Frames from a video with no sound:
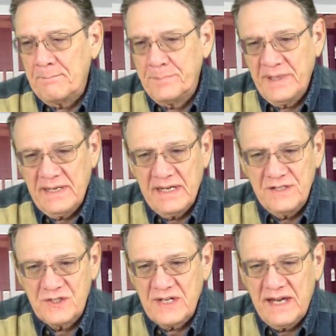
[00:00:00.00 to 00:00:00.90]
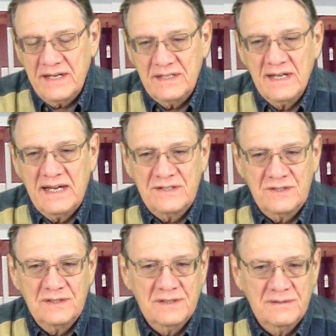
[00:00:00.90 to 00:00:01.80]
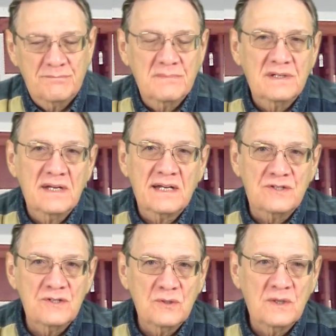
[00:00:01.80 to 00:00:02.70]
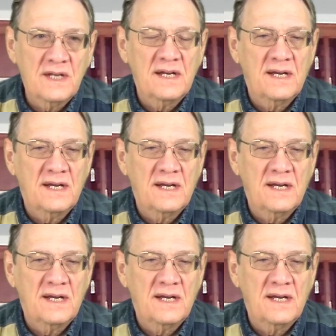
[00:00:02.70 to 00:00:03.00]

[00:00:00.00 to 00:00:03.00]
But I decided not to do that.